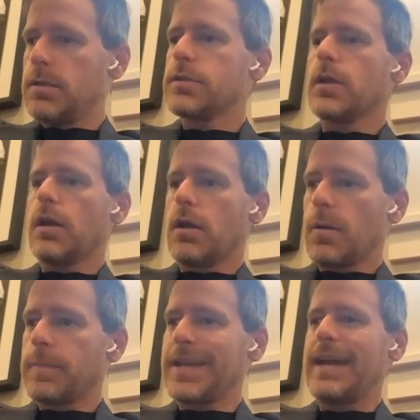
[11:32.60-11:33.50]

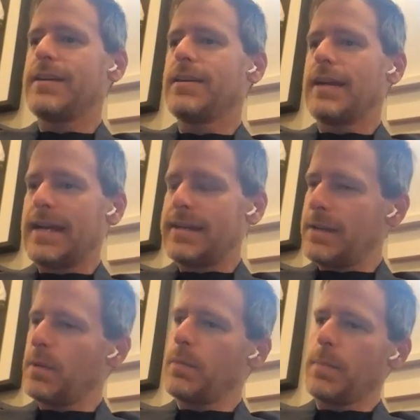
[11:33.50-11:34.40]
So I had
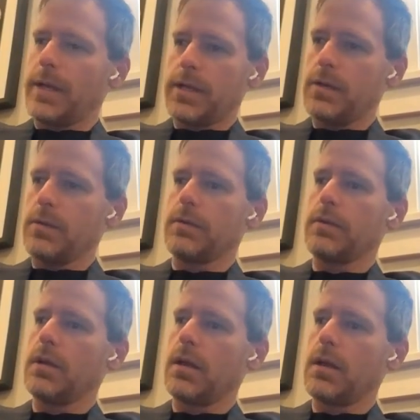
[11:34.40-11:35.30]
to implement my own,